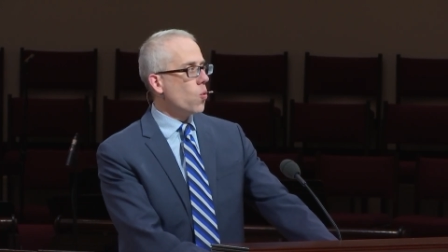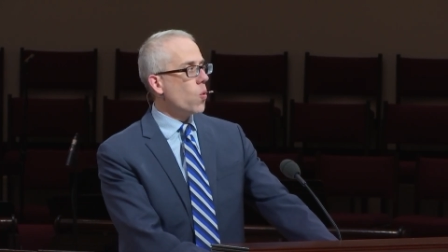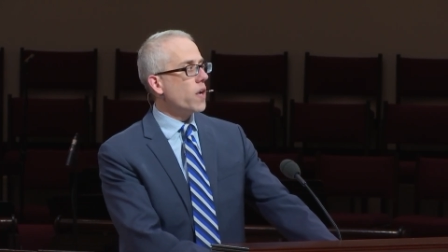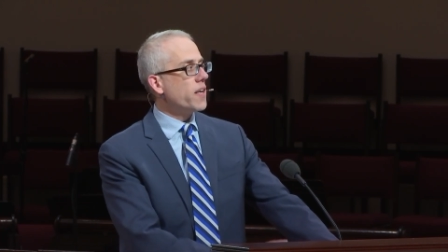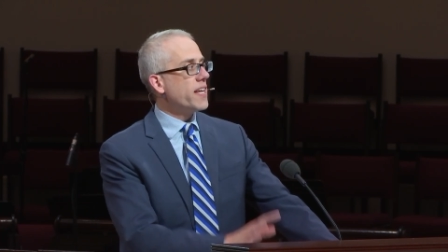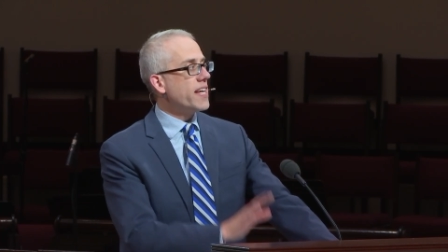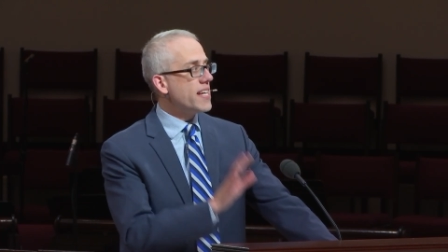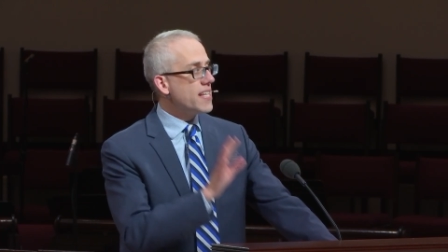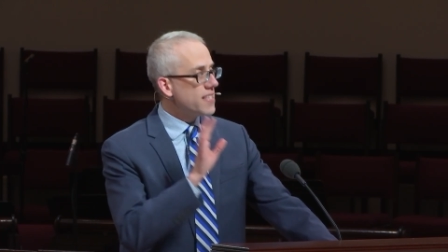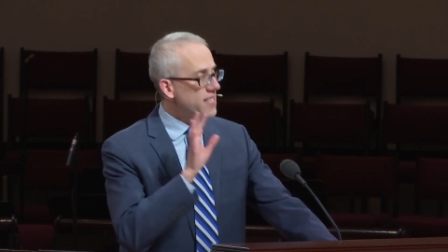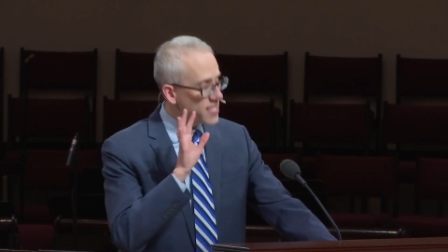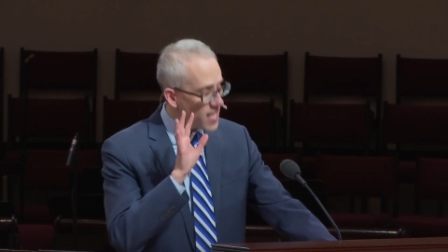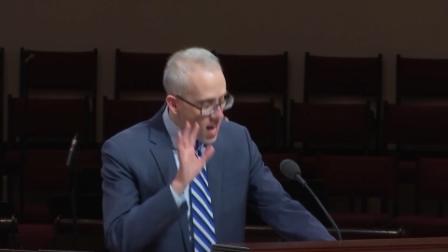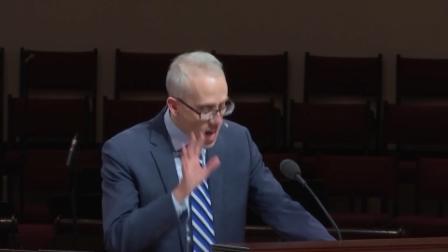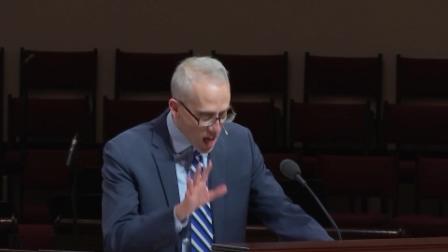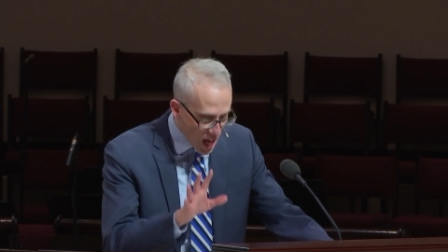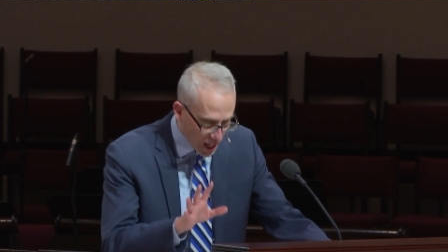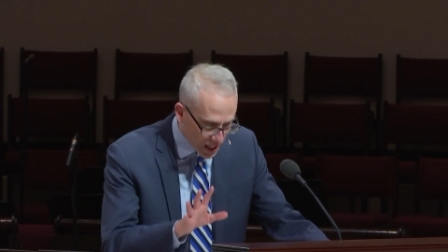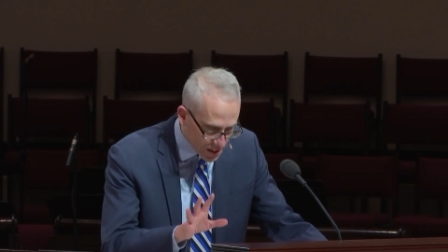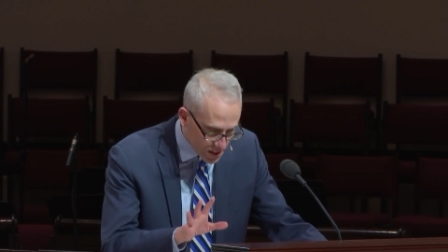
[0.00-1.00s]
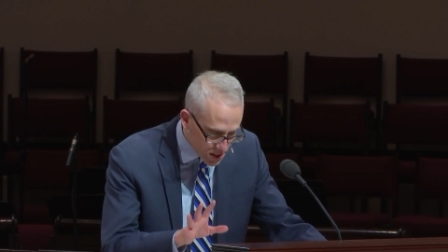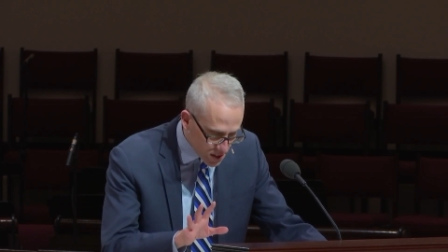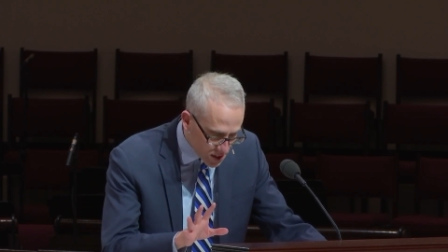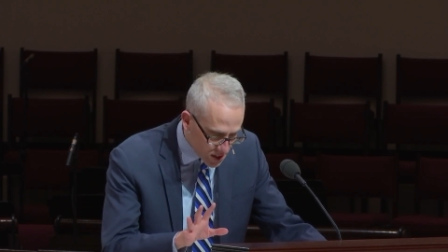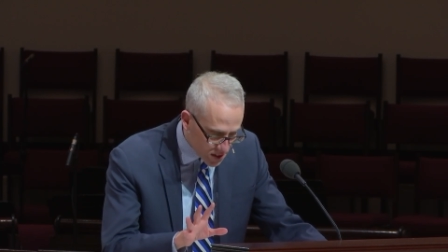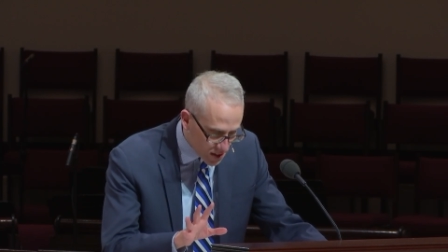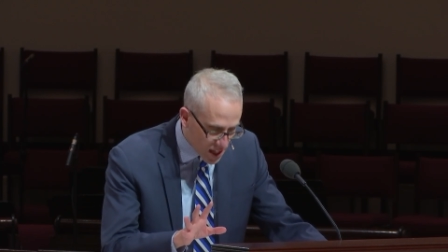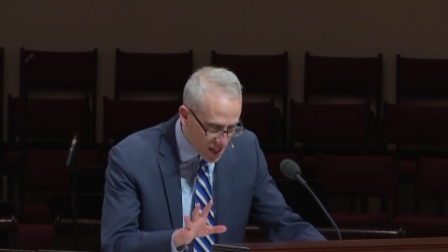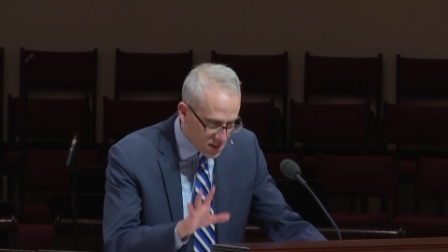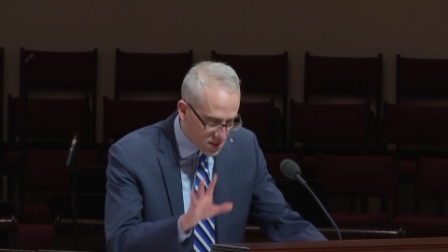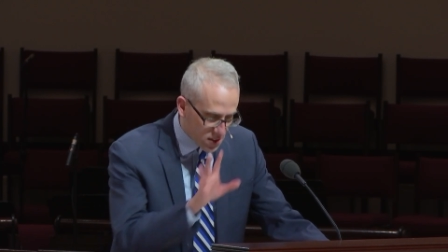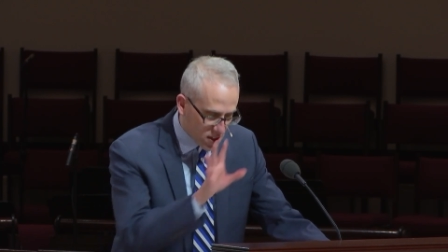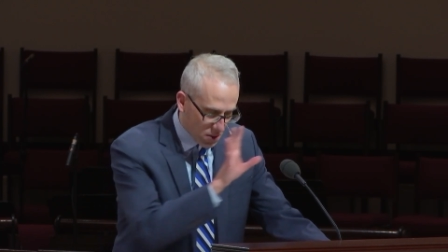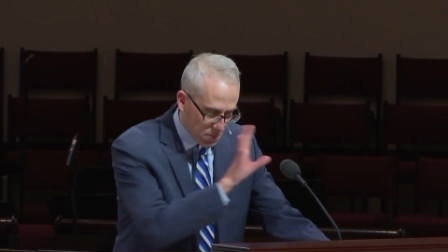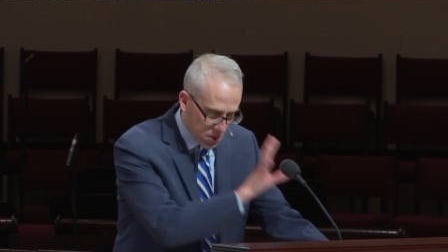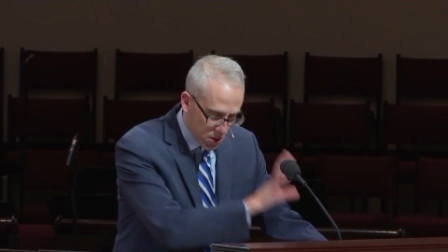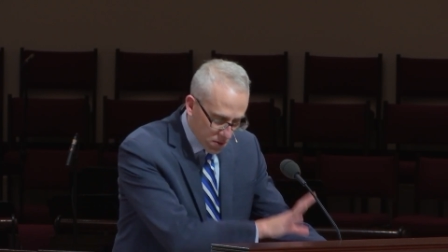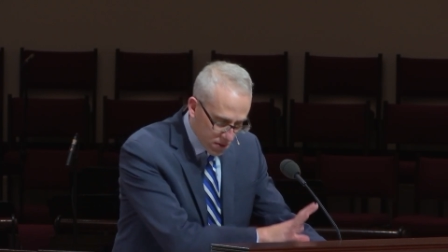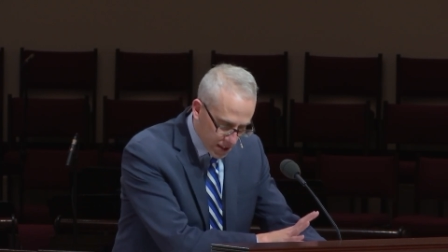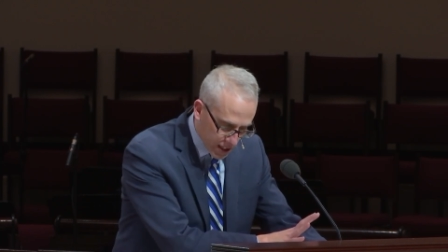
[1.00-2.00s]
What he does is
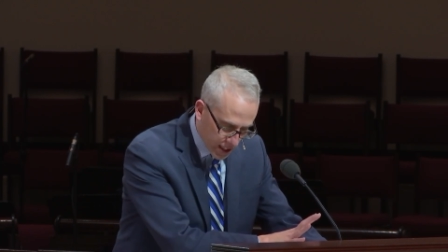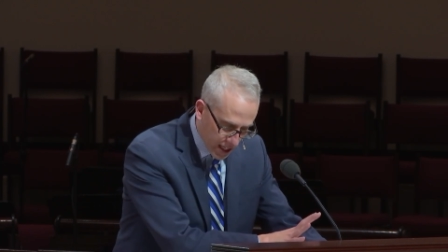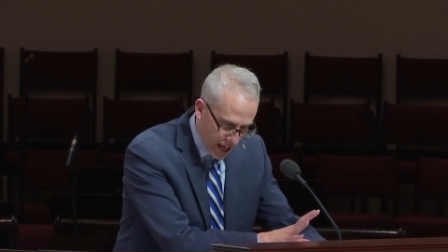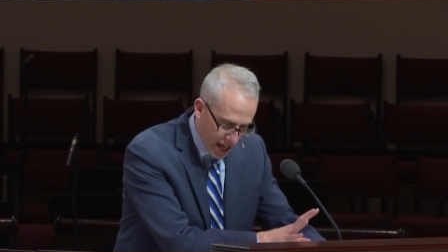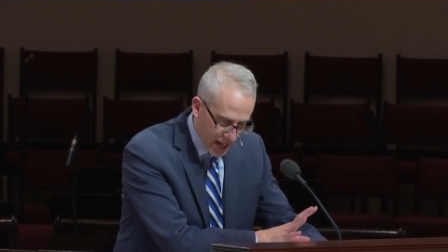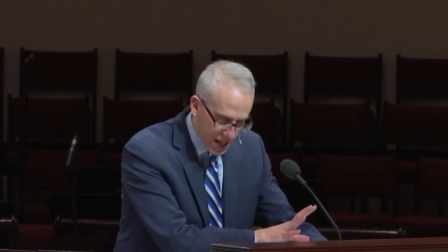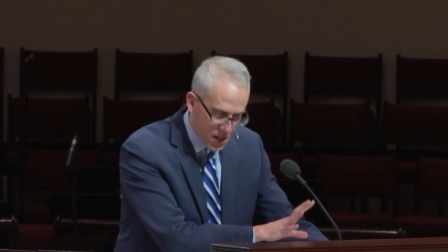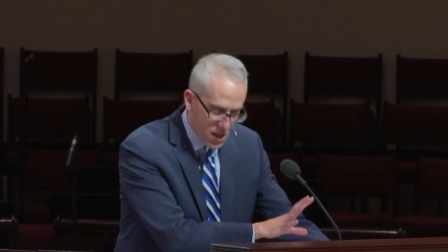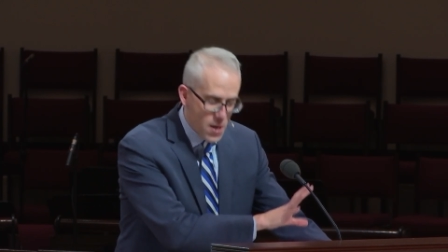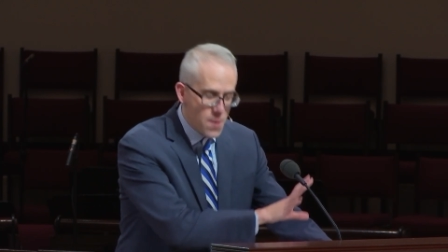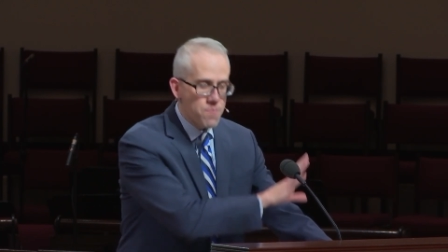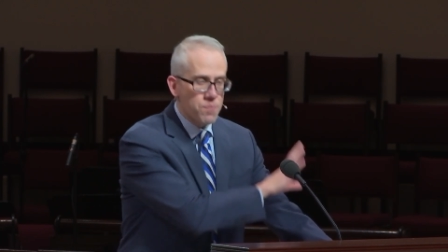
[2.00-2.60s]
communicate